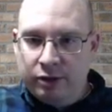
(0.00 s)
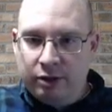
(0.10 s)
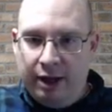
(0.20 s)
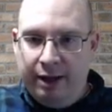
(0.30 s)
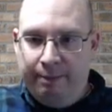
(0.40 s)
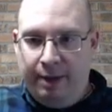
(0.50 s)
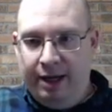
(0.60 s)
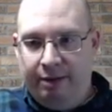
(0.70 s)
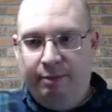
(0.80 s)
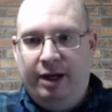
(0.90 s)
so I am
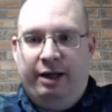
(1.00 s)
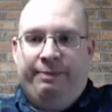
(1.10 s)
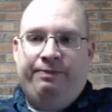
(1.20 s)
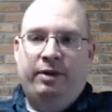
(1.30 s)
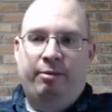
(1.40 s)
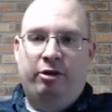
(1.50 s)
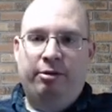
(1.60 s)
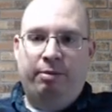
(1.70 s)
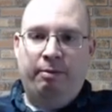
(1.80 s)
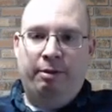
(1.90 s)
making money. I'm
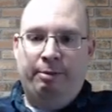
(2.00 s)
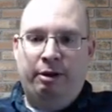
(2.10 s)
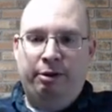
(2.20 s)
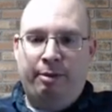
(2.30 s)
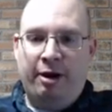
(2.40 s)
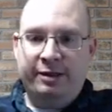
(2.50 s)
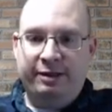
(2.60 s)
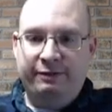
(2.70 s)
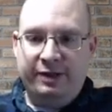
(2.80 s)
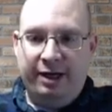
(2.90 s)
on the
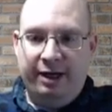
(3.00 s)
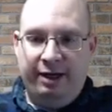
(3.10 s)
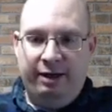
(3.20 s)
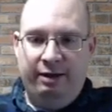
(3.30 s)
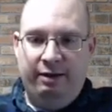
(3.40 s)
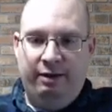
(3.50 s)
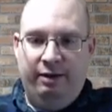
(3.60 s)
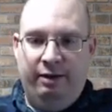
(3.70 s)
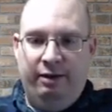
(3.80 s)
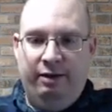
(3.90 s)
positive side.
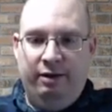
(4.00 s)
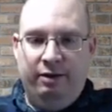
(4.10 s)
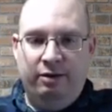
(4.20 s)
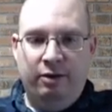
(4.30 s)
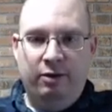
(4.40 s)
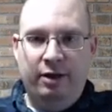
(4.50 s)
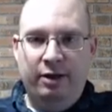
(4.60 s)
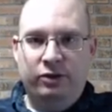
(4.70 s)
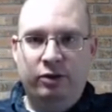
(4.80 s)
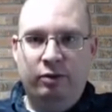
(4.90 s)
No
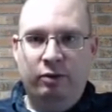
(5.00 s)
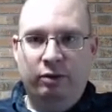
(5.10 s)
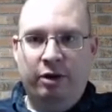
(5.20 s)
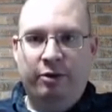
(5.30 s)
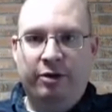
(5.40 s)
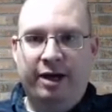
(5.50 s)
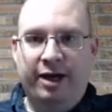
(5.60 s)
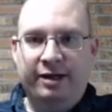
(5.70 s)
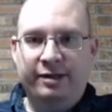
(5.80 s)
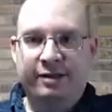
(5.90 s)
need to lower
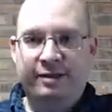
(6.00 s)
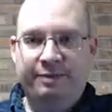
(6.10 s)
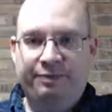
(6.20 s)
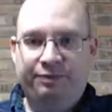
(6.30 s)
taxes.